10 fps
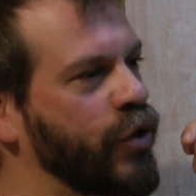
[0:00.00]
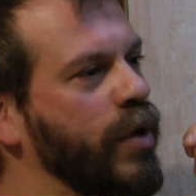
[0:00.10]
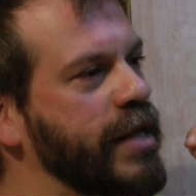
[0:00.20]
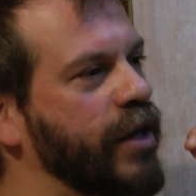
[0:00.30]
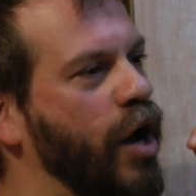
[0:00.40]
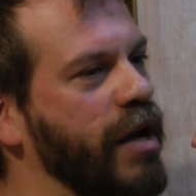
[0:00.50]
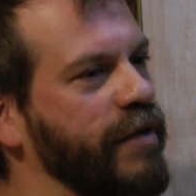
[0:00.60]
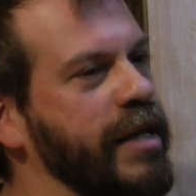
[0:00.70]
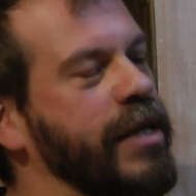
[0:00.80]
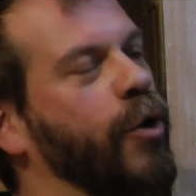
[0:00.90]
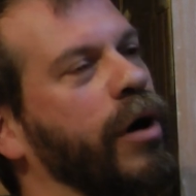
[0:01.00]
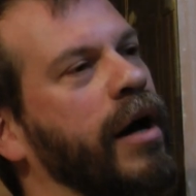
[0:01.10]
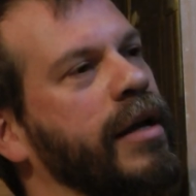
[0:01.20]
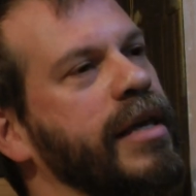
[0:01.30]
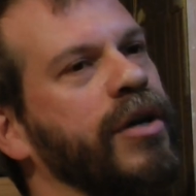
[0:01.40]
so it is a kind of ego,
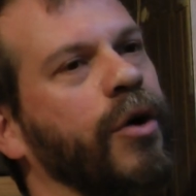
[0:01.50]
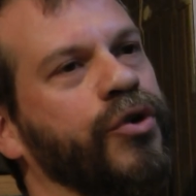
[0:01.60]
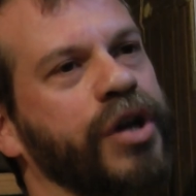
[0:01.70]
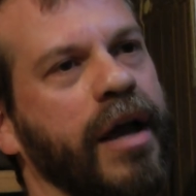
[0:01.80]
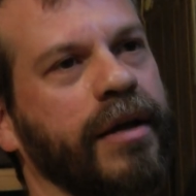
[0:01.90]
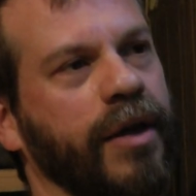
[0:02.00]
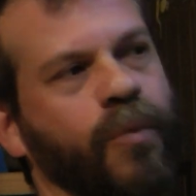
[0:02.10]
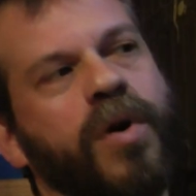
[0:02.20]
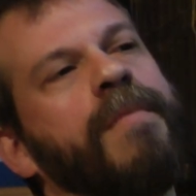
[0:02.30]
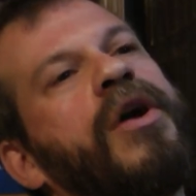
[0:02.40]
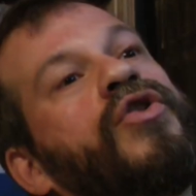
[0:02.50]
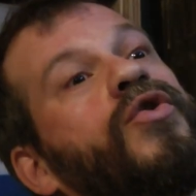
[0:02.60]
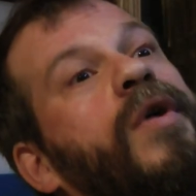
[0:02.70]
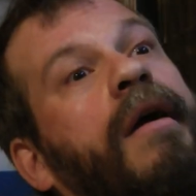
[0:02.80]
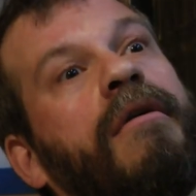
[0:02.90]
an ego check. Like, what am I
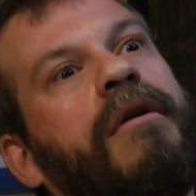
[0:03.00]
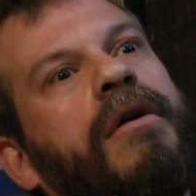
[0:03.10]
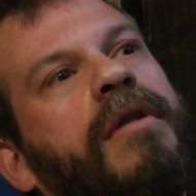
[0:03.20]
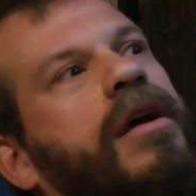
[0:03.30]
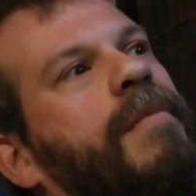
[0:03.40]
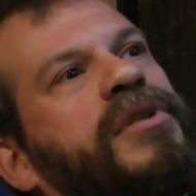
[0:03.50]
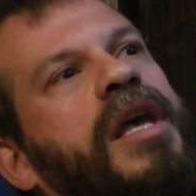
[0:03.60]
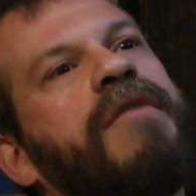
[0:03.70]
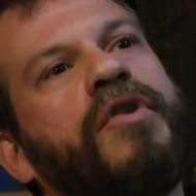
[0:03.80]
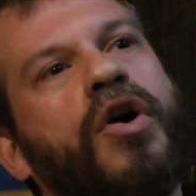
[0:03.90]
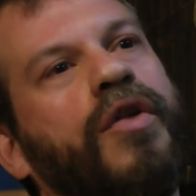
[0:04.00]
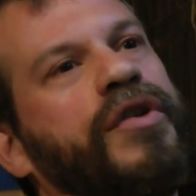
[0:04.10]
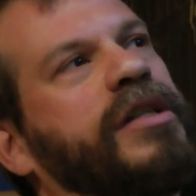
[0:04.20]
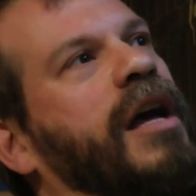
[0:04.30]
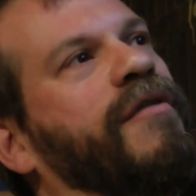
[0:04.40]
doing? You know, like I'm saving all
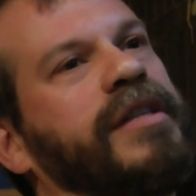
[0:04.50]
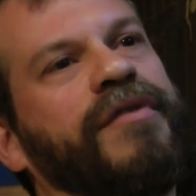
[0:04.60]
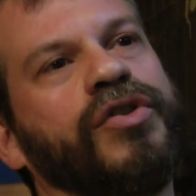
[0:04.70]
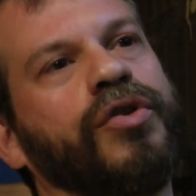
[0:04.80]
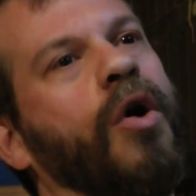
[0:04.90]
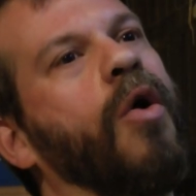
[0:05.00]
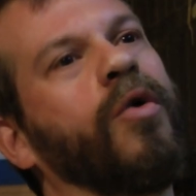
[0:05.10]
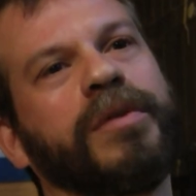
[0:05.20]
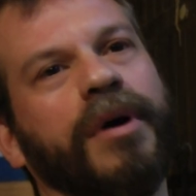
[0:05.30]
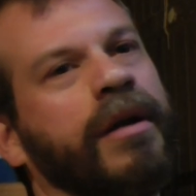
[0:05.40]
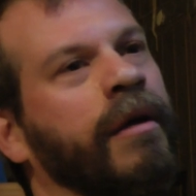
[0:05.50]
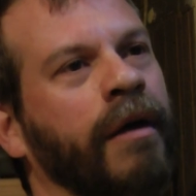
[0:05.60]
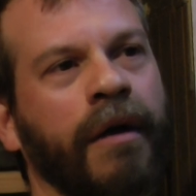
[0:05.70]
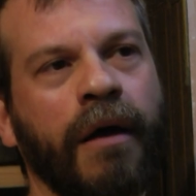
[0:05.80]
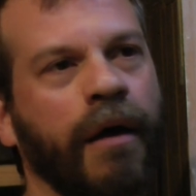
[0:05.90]
this stuff as if it's gold. But
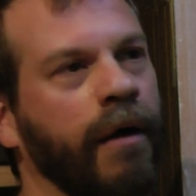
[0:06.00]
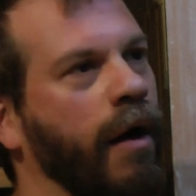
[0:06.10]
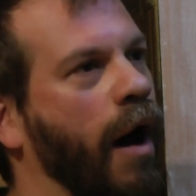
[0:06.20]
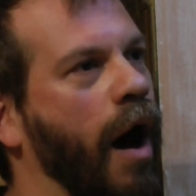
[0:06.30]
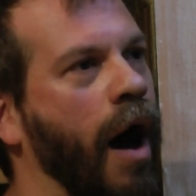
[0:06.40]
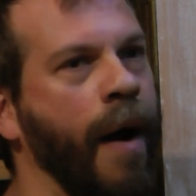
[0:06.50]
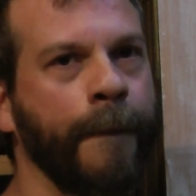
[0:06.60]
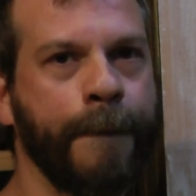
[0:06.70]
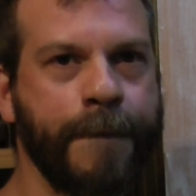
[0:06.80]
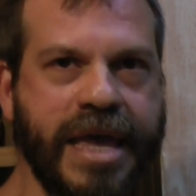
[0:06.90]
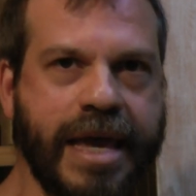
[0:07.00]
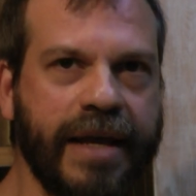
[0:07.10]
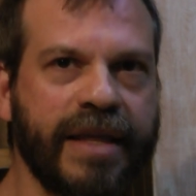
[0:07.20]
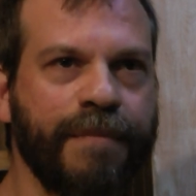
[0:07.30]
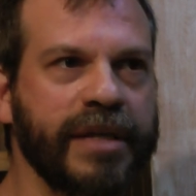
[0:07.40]

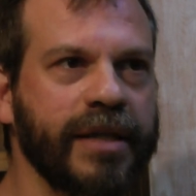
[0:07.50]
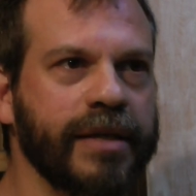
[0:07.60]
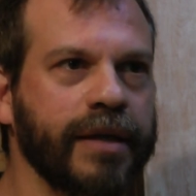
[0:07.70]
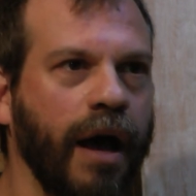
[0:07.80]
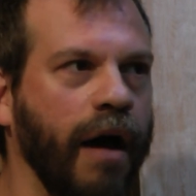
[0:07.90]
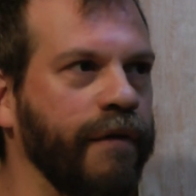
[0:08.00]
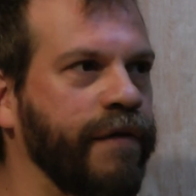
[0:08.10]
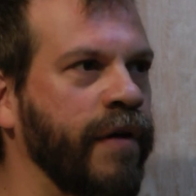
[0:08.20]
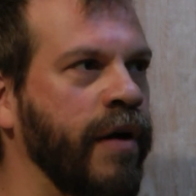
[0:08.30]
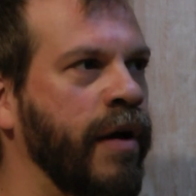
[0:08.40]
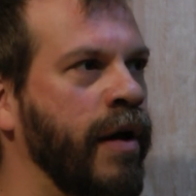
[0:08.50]
being in the business of